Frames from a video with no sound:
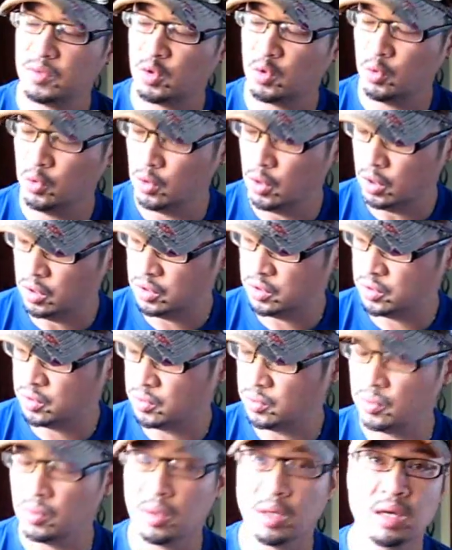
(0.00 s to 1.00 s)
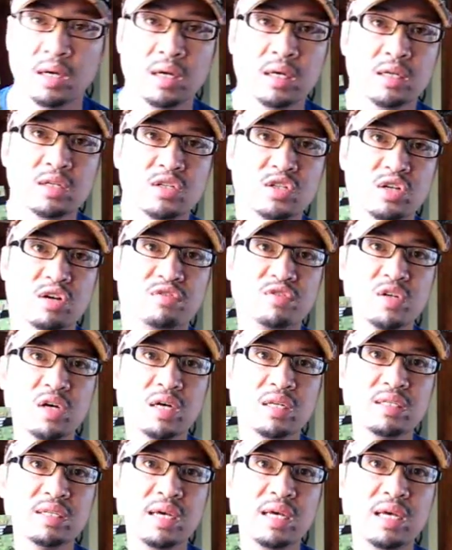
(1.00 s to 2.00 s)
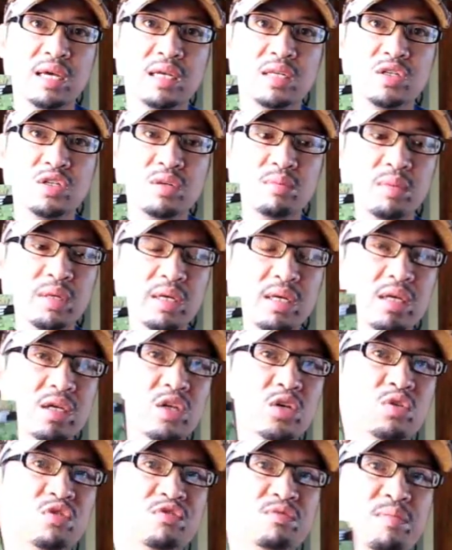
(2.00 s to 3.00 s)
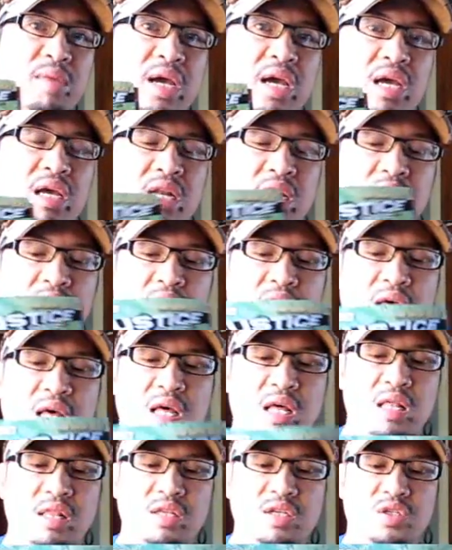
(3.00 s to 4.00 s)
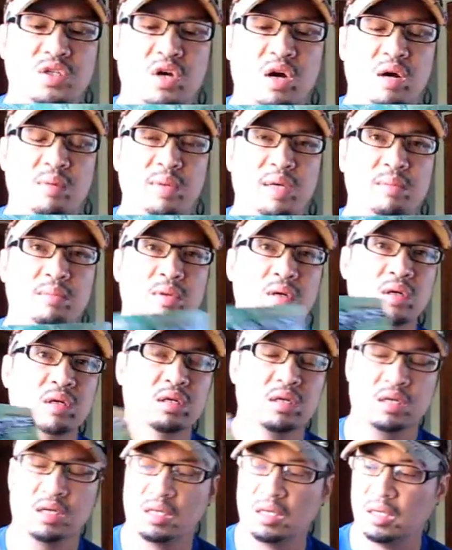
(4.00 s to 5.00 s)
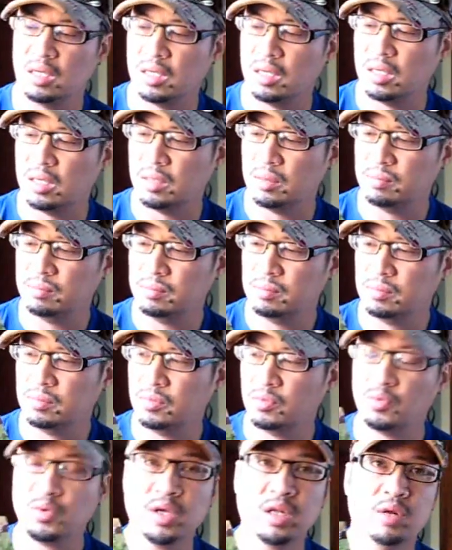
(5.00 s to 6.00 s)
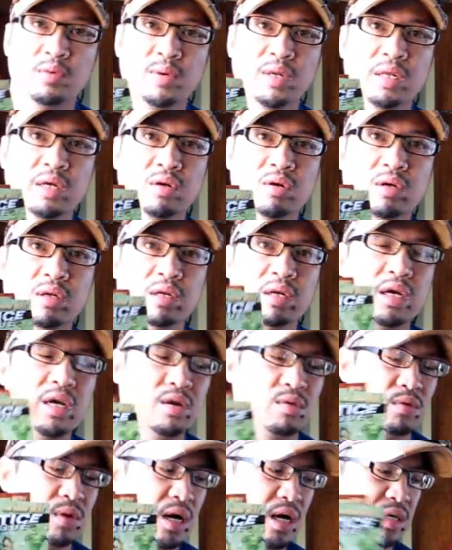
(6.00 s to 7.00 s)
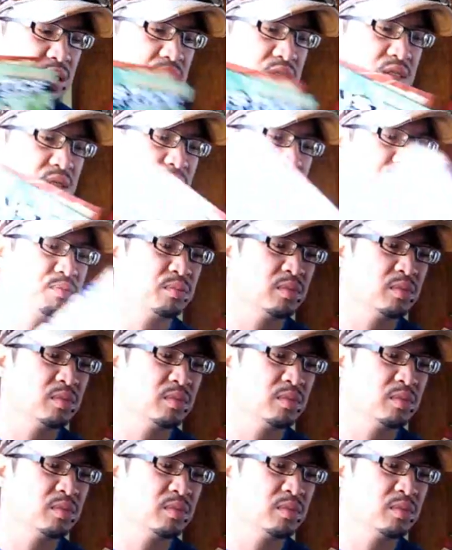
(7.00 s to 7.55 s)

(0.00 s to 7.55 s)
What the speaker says: Kudos to Geoff Johns and Jim Lee. You've made this comic book really, really good. It rocks.